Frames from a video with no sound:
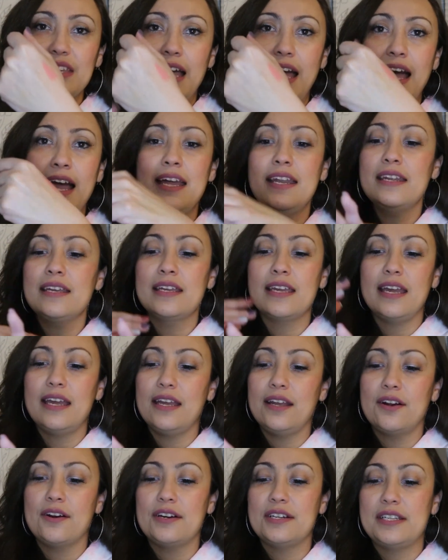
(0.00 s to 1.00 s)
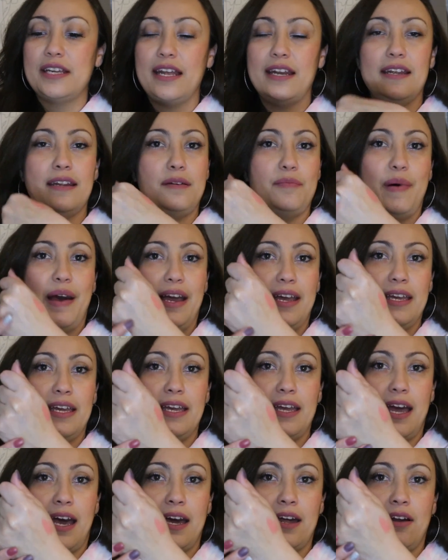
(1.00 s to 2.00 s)
I didn't get irritated by
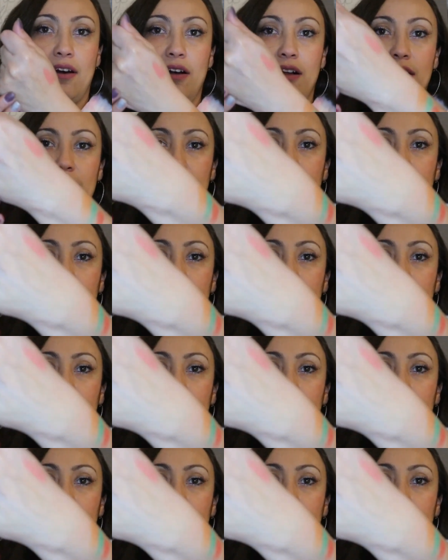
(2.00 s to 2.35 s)
it at all.